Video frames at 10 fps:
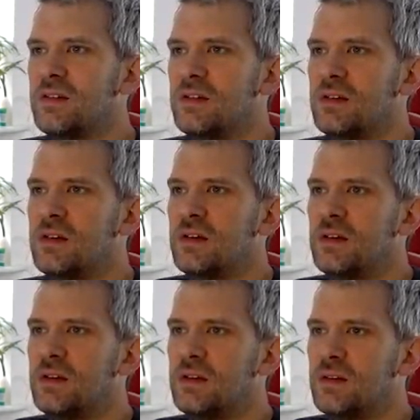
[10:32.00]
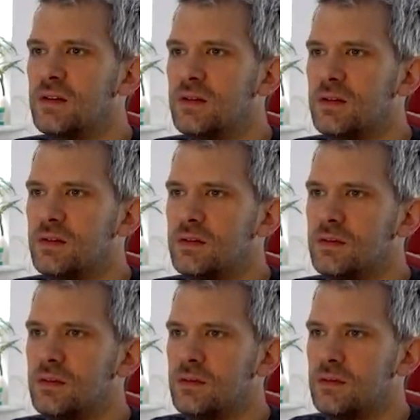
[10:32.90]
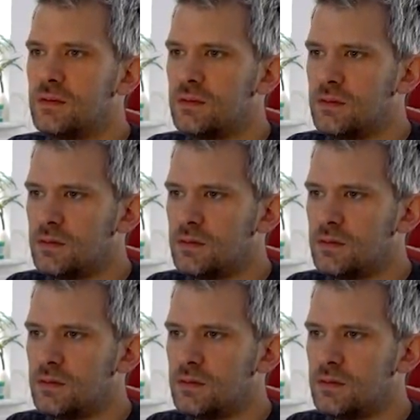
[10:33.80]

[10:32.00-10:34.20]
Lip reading: [no speech]